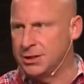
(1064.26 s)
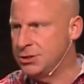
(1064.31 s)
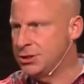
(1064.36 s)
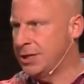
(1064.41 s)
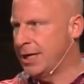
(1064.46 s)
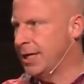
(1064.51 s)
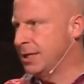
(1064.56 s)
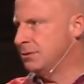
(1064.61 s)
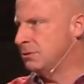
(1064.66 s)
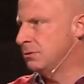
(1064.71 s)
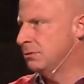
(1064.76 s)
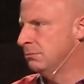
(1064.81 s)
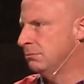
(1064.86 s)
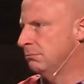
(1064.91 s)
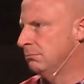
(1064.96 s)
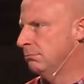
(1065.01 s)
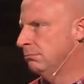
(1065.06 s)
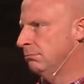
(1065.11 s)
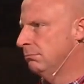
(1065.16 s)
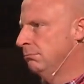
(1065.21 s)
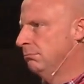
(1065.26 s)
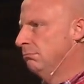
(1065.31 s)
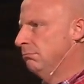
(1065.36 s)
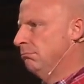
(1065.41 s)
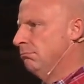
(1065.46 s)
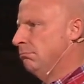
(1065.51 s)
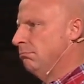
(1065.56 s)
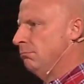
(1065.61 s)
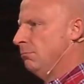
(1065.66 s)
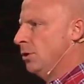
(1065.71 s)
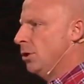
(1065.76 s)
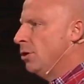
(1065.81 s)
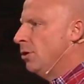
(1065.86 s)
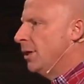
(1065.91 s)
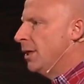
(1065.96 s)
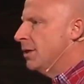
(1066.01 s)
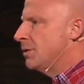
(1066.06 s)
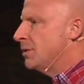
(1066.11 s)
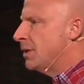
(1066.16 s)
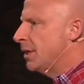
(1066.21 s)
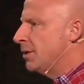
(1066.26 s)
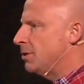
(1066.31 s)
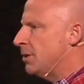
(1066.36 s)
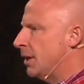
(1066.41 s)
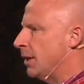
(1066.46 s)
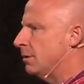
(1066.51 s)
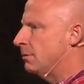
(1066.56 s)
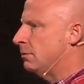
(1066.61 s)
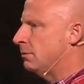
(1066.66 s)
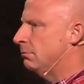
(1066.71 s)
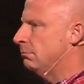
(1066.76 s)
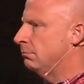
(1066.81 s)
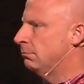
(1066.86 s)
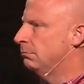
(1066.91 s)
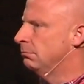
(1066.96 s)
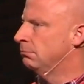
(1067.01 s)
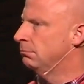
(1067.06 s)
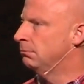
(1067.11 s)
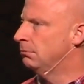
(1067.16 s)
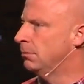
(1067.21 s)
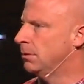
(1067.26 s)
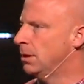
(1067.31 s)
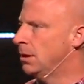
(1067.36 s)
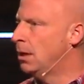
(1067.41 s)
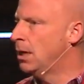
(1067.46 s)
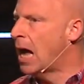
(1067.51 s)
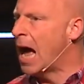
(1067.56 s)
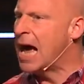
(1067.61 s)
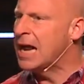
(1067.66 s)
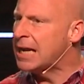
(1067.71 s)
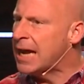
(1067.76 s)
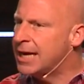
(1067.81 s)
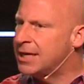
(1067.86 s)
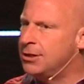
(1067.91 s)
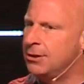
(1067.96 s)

chance. You're going to get a second chance. I like